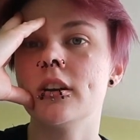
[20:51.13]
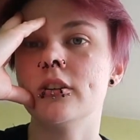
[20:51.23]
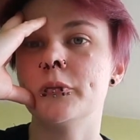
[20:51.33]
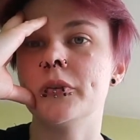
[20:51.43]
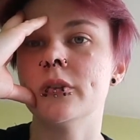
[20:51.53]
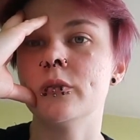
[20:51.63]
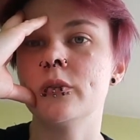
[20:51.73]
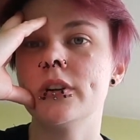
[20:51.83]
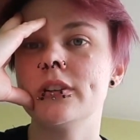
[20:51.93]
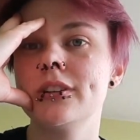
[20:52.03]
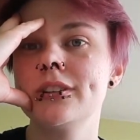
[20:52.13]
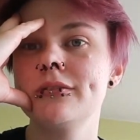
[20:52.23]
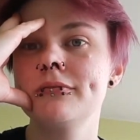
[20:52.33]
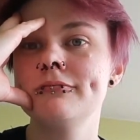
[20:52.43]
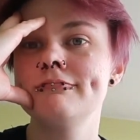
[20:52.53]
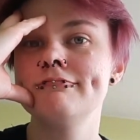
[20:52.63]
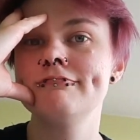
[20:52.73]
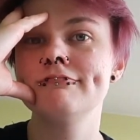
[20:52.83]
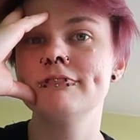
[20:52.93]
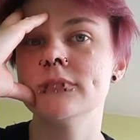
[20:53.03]
I hope you have a great day,
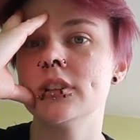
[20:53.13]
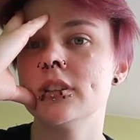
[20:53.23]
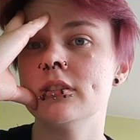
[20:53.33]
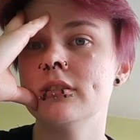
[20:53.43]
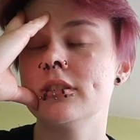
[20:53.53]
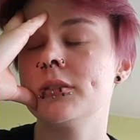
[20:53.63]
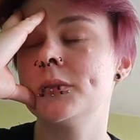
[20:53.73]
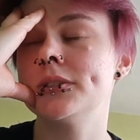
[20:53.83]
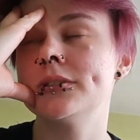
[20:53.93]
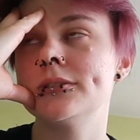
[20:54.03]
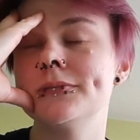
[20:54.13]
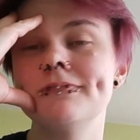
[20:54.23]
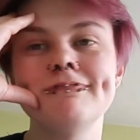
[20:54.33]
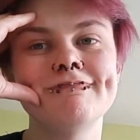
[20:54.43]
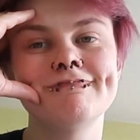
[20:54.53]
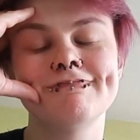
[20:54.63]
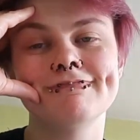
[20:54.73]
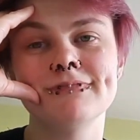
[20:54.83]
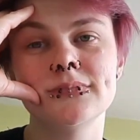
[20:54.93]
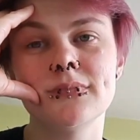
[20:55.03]
and I will
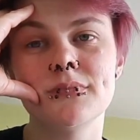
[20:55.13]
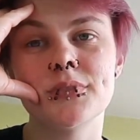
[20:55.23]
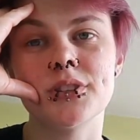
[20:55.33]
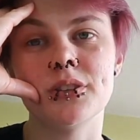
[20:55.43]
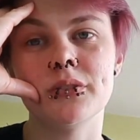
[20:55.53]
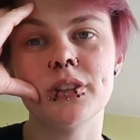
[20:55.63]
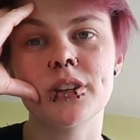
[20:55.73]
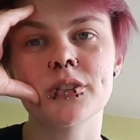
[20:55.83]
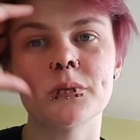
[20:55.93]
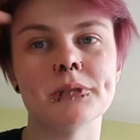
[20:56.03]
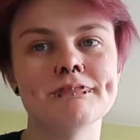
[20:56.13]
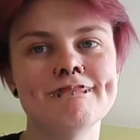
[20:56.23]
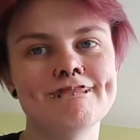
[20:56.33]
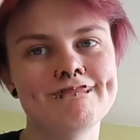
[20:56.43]
see you in the next one.